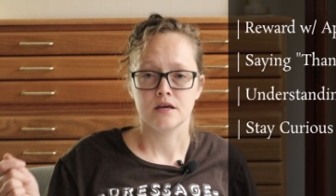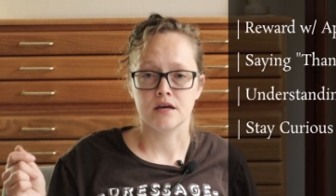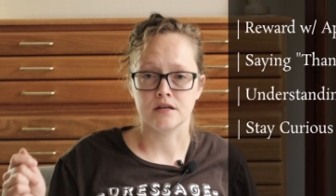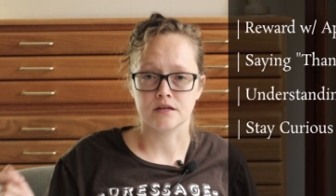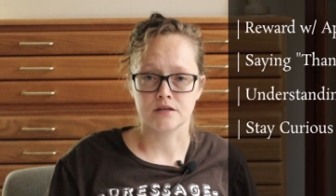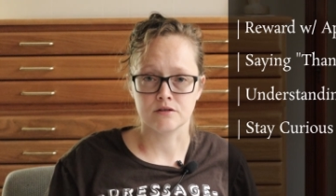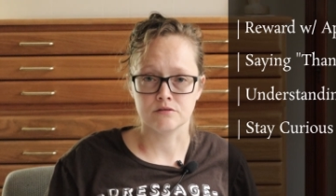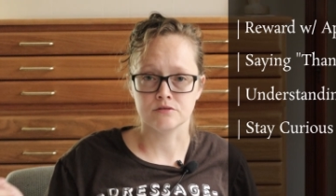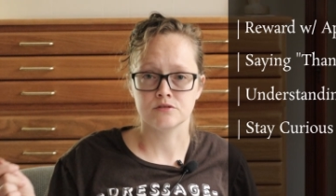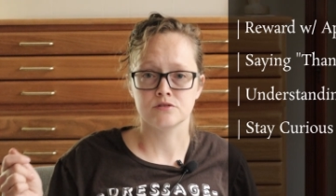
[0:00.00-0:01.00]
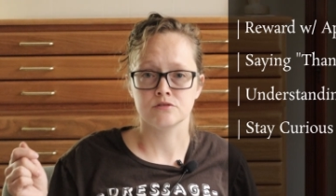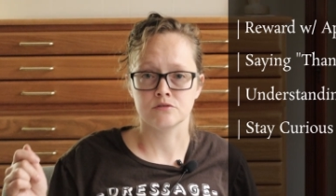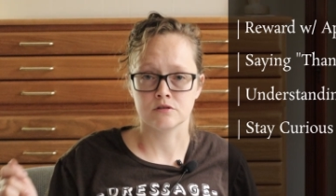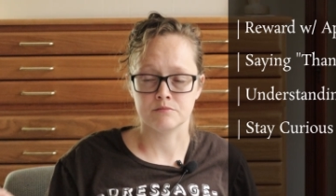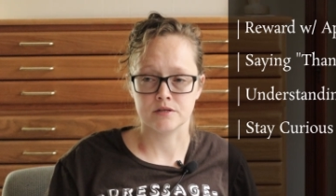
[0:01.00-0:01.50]
and it kills
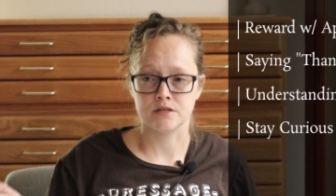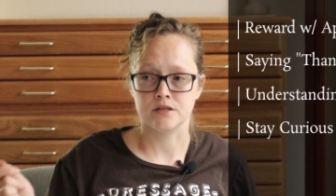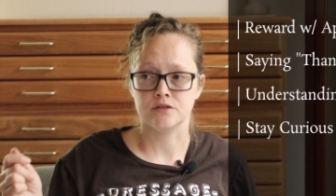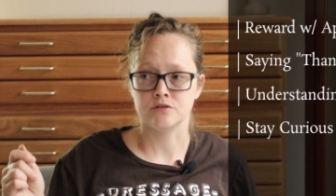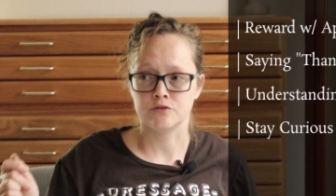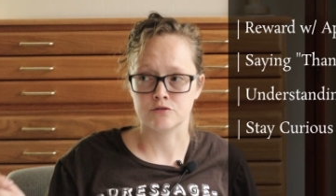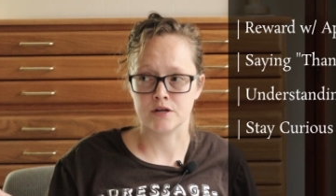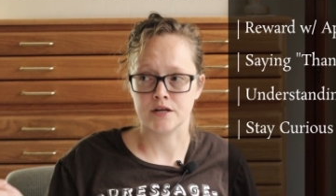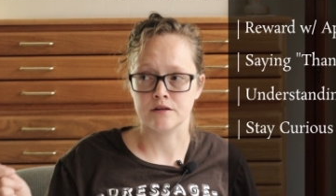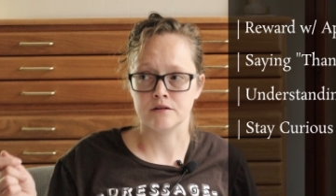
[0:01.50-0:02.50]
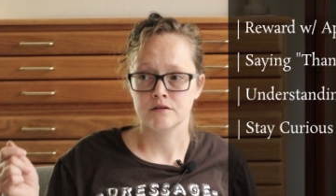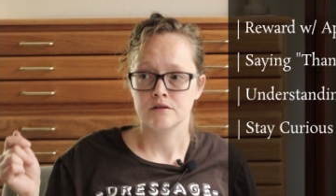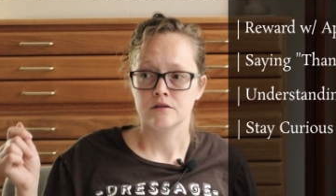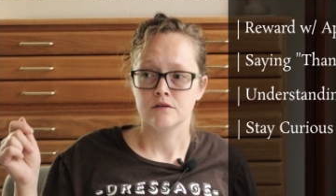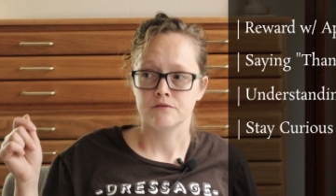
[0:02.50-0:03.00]
your ability to train
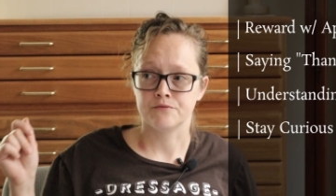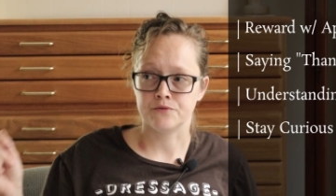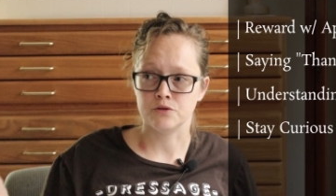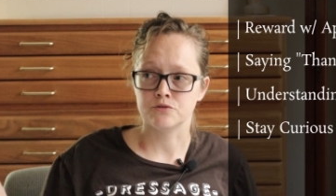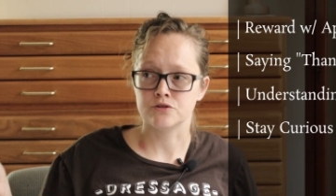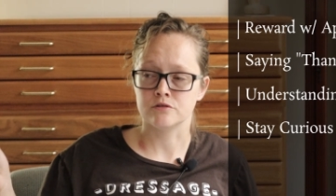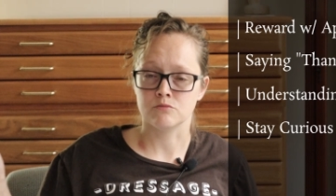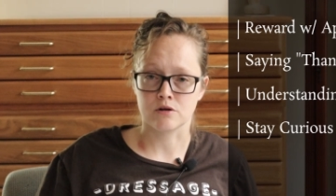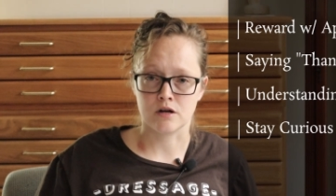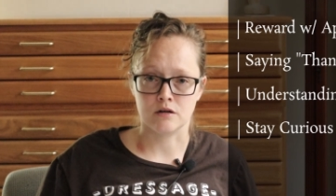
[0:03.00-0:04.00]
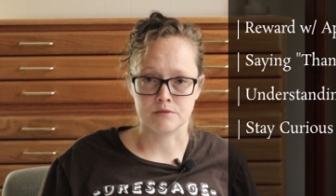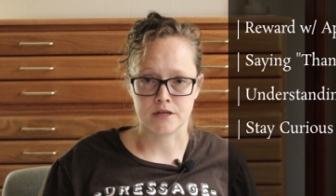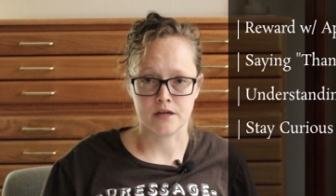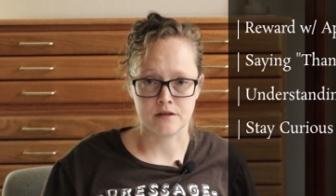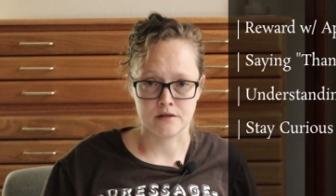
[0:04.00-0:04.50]
future, more
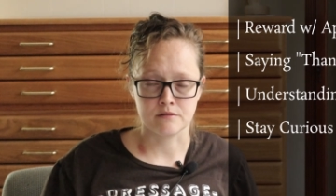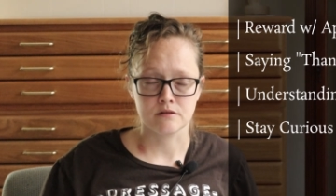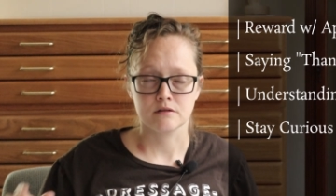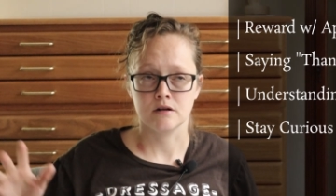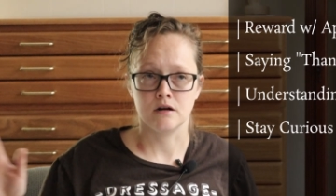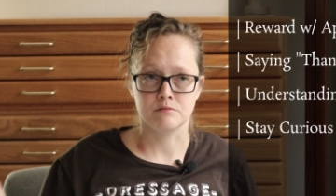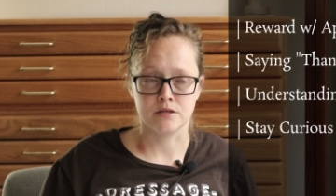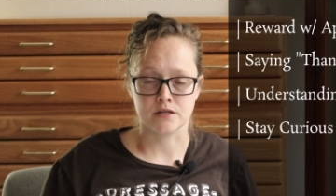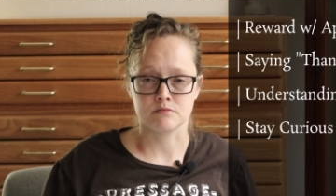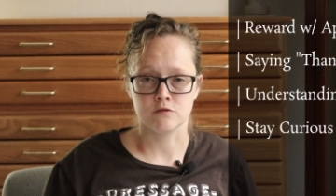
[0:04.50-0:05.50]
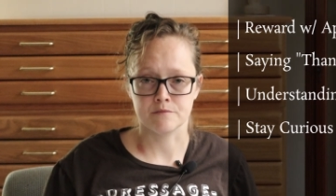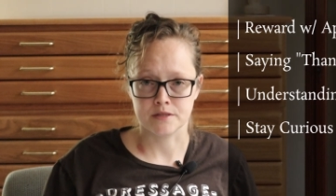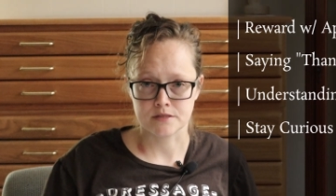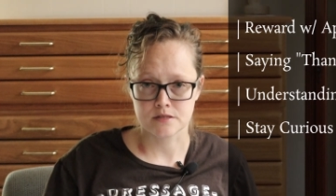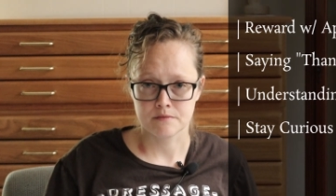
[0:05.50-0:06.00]
complicated, complex
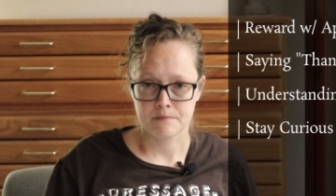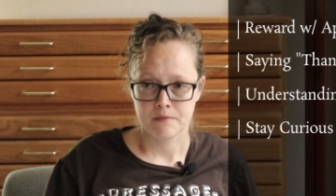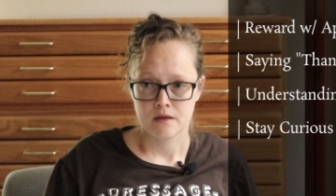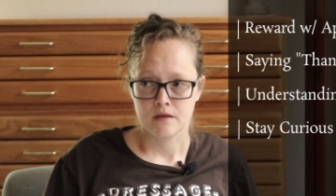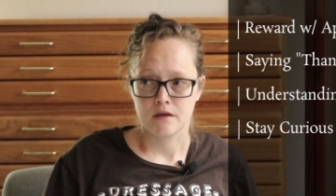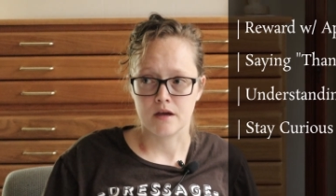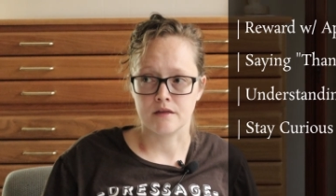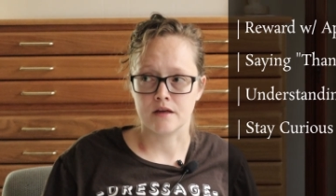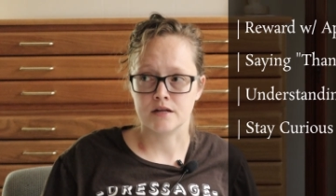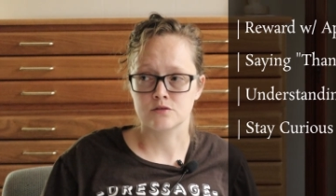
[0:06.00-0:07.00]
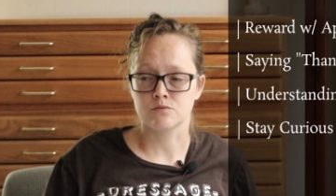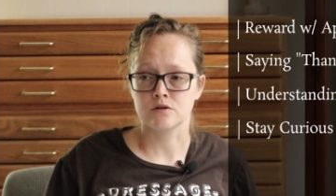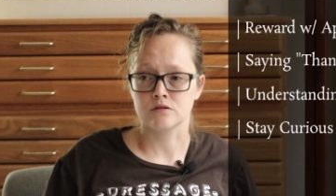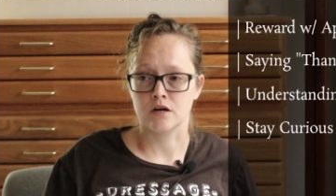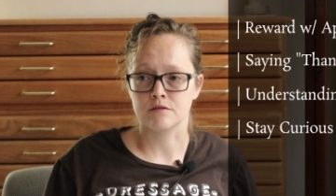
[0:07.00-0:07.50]
movements. And that's
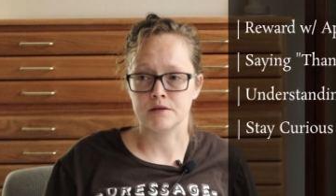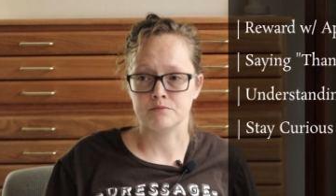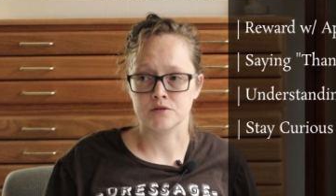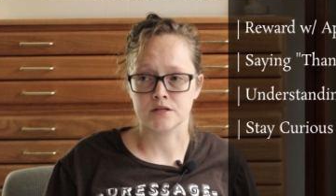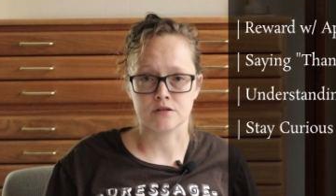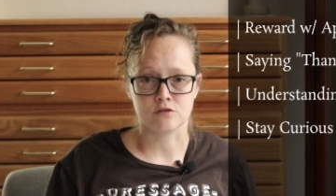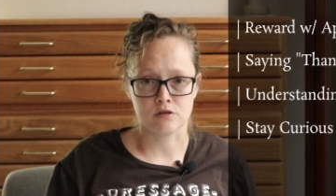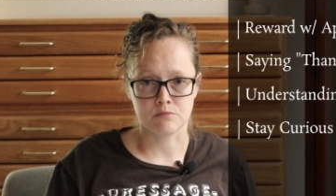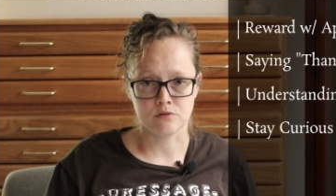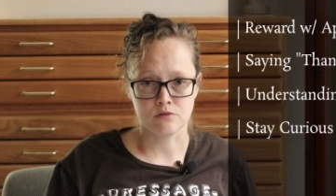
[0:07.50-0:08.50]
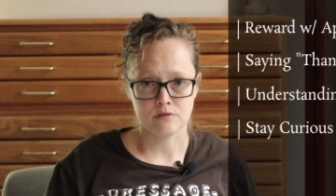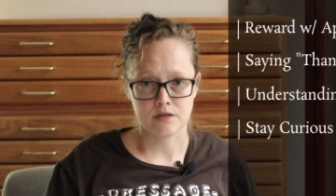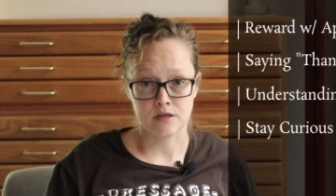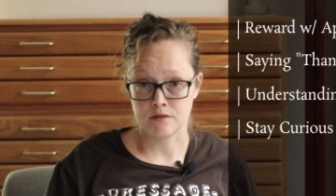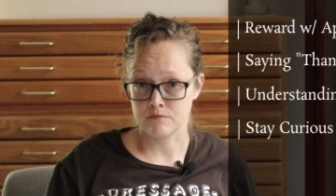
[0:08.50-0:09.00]
where a lot of people get in trouble
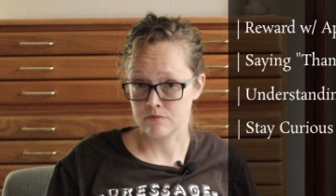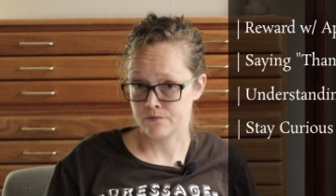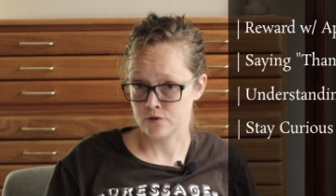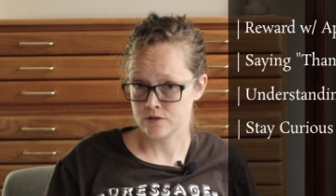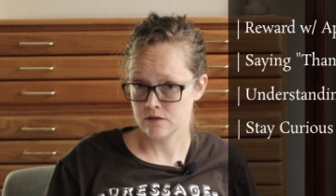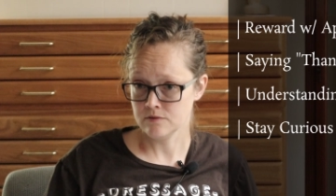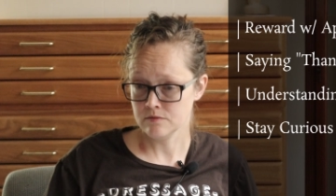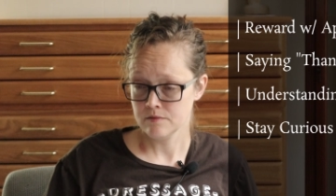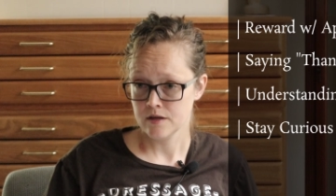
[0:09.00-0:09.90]
in first level,